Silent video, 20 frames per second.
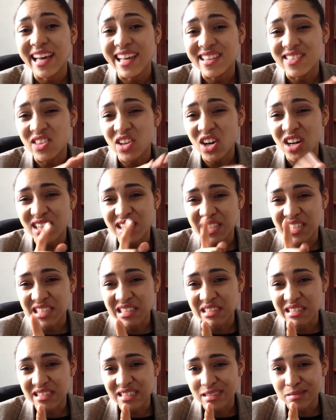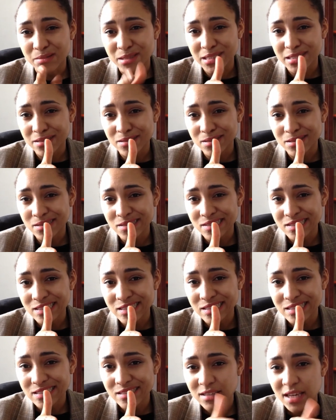and not English subtitles.
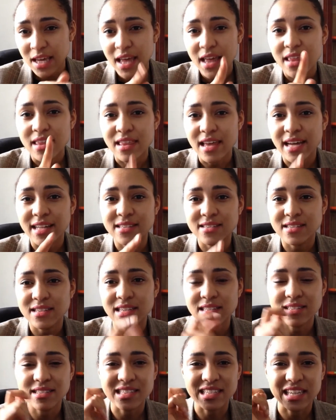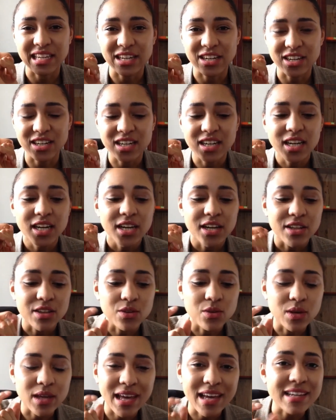That's the kicker.
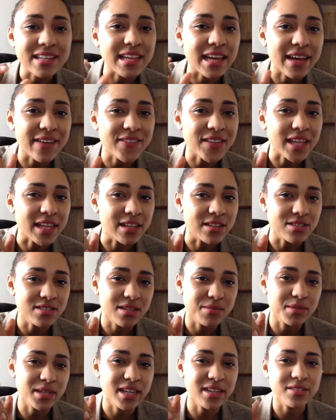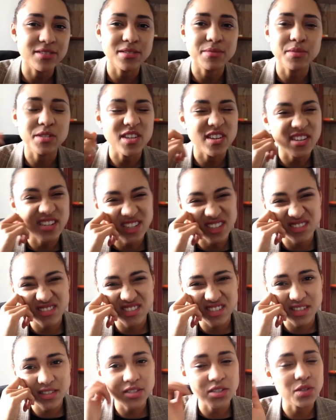You can't have English subtitles. I'm sorry to do
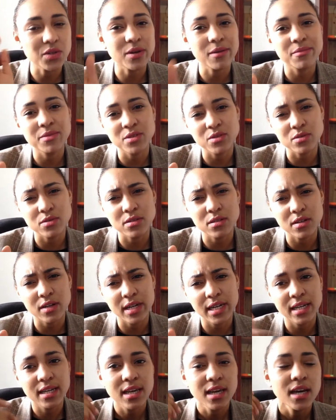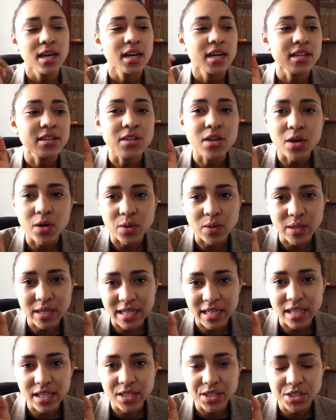this to you. I'm so sorry. No
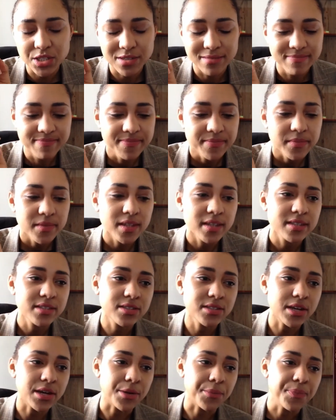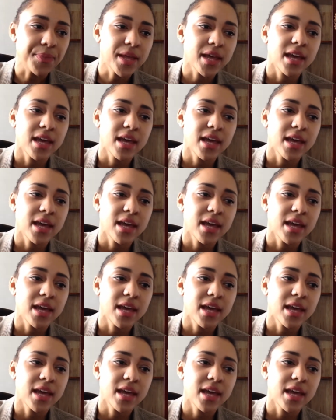English. So,